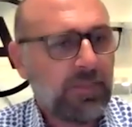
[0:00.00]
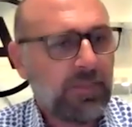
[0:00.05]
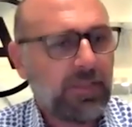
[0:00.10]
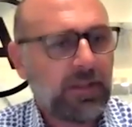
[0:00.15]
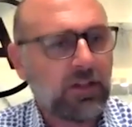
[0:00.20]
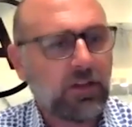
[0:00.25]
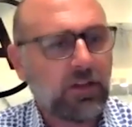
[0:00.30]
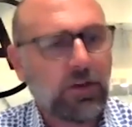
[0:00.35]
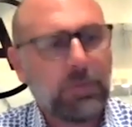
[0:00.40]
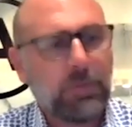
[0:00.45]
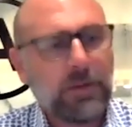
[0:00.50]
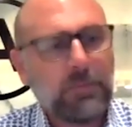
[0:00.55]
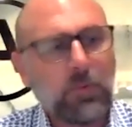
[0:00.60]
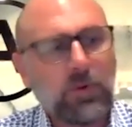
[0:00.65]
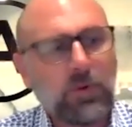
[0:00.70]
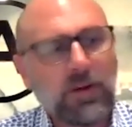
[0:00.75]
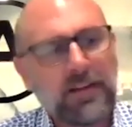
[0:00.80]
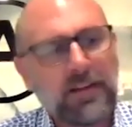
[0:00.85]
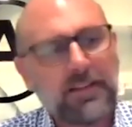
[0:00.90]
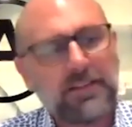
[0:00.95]
that a lot of people
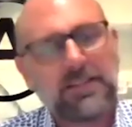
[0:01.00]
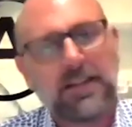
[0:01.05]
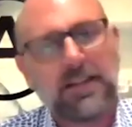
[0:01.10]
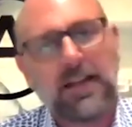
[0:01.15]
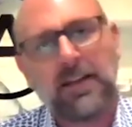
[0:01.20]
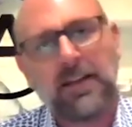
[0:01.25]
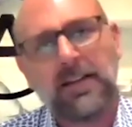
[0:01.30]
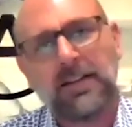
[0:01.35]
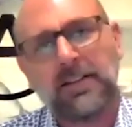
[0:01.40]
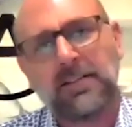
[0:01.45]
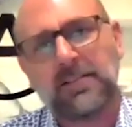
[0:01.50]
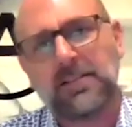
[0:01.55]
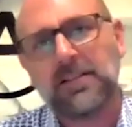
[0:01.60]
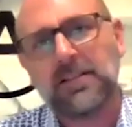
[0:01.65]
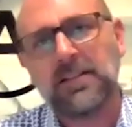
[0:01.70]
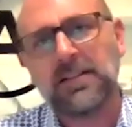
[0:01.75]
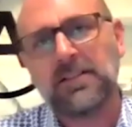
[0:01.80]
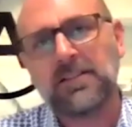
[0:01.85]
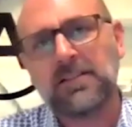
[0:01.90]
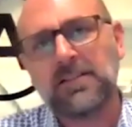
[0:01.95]
would understand
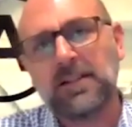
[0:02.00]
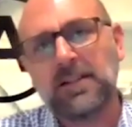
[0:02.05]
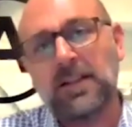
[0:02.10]
is, is